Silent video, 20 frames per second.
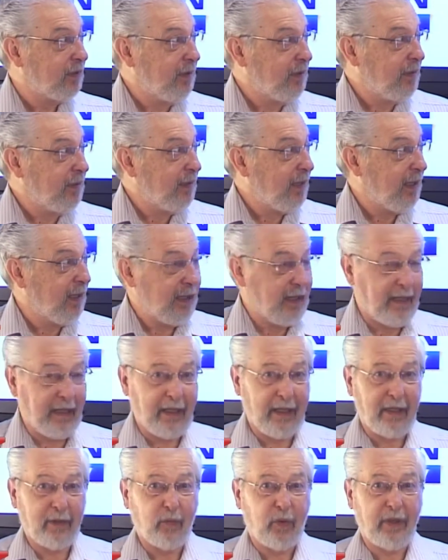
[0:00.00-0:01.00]

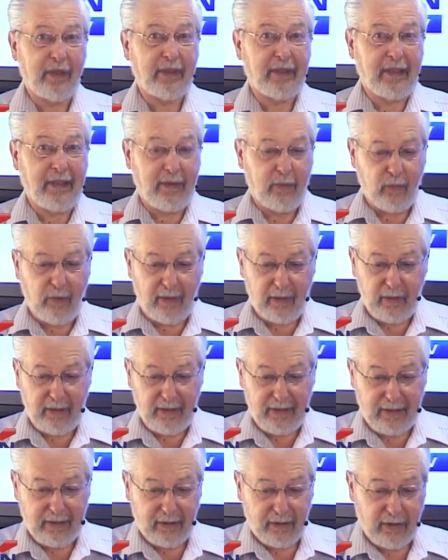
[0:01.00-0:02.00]
And what
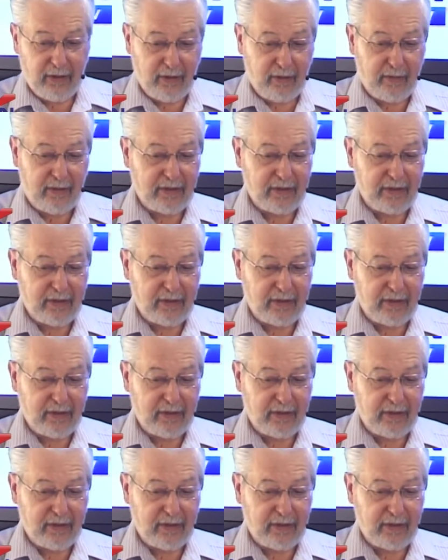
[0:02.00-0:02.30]
you can do,